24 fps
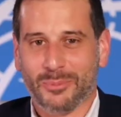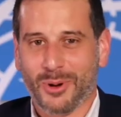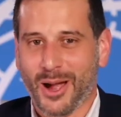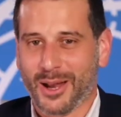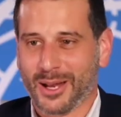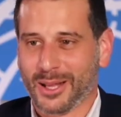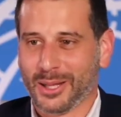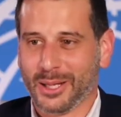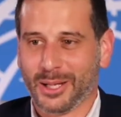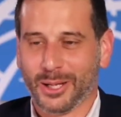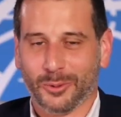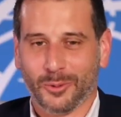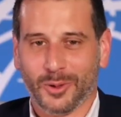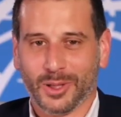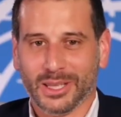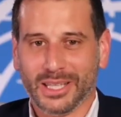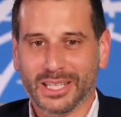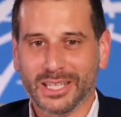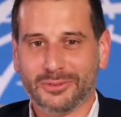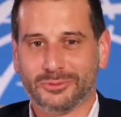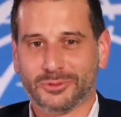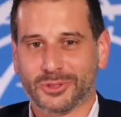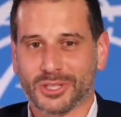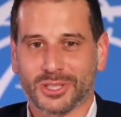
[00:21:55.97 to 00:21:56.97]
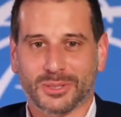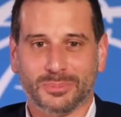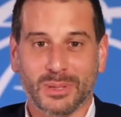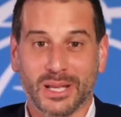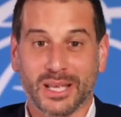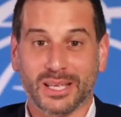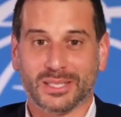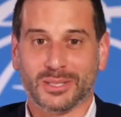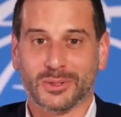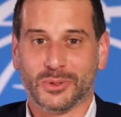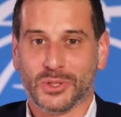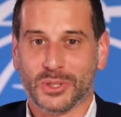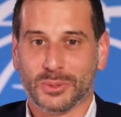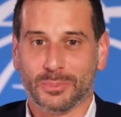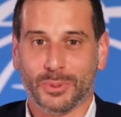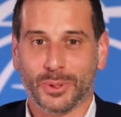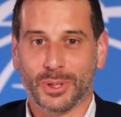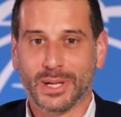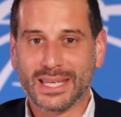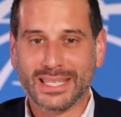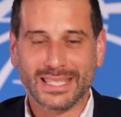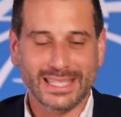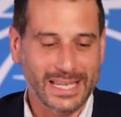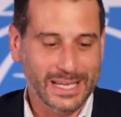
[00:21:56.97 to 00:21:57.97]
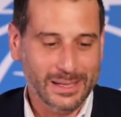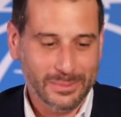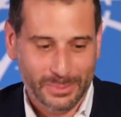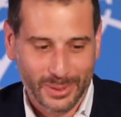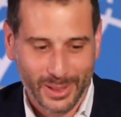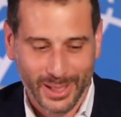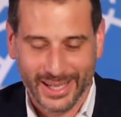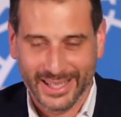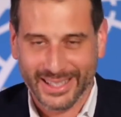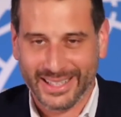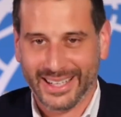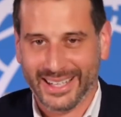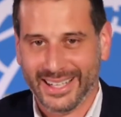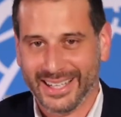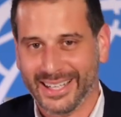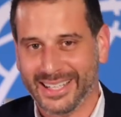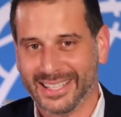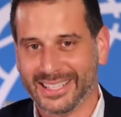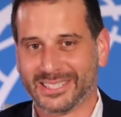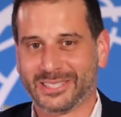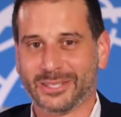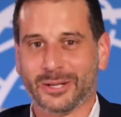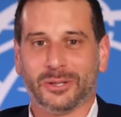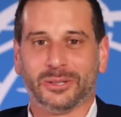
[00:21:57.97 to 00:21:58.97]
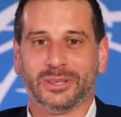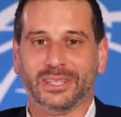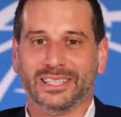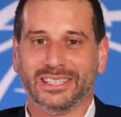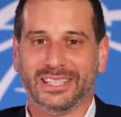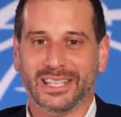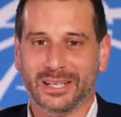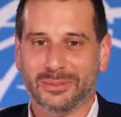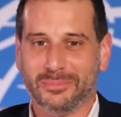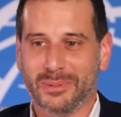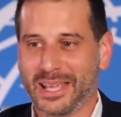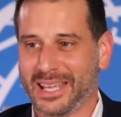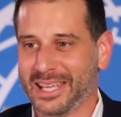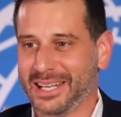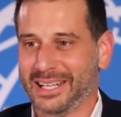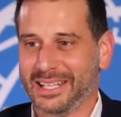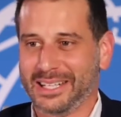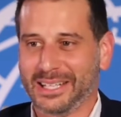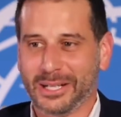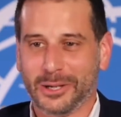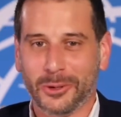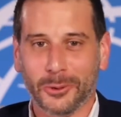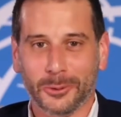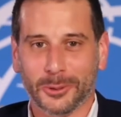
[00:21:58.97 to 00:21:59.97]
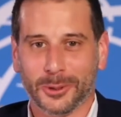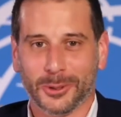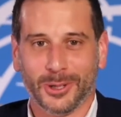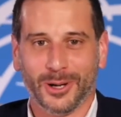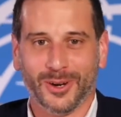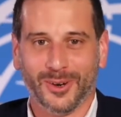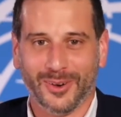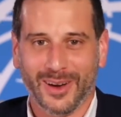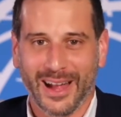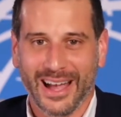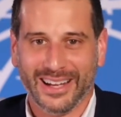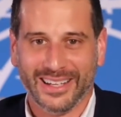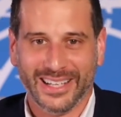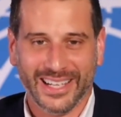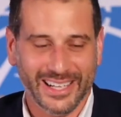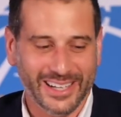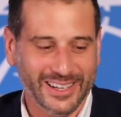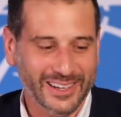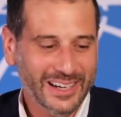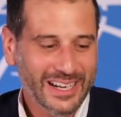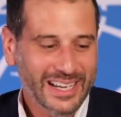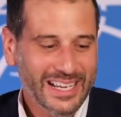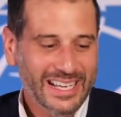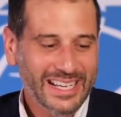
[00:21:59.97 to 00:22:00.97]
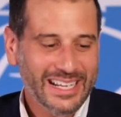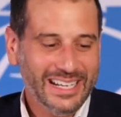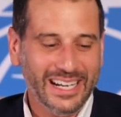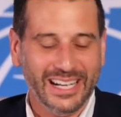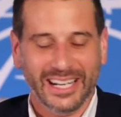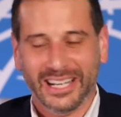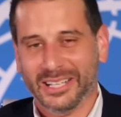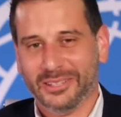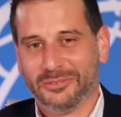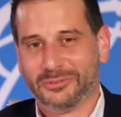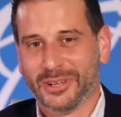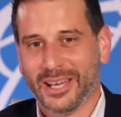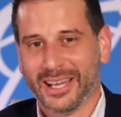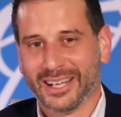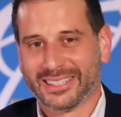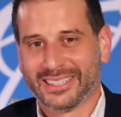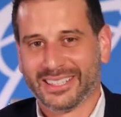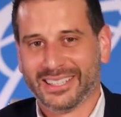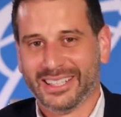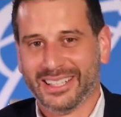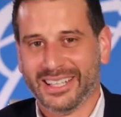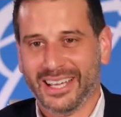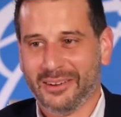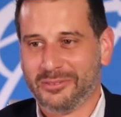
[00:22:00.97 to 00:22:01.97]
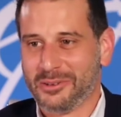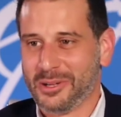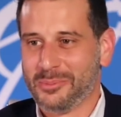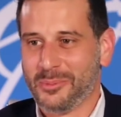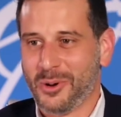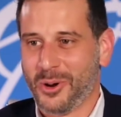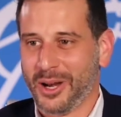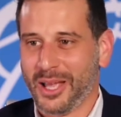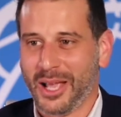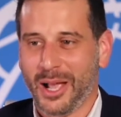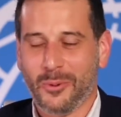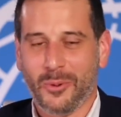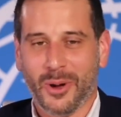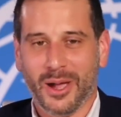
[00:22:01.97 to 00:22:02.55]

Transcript: brought a little relief just because it was breezy, but it certainly didn't make it any cooler around here. In fact, every morning I